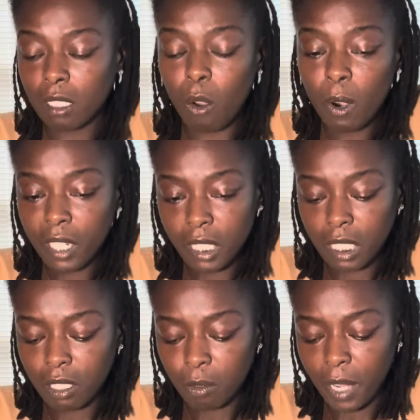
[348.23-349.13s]
court
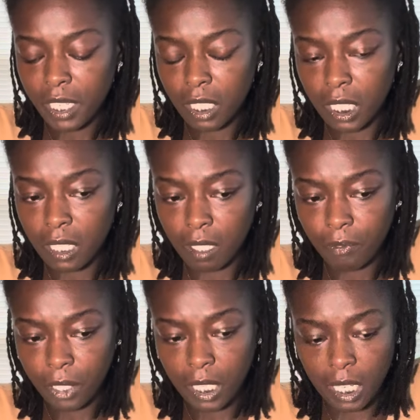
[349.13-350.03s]
situation and
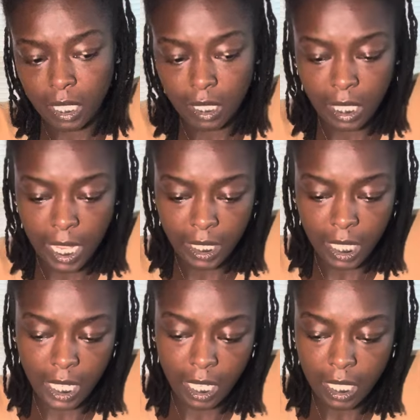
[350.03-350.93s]
different things like
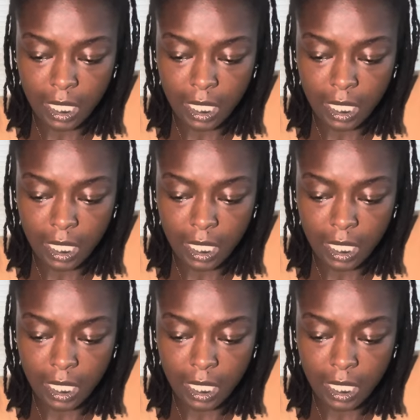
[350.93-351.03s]
that.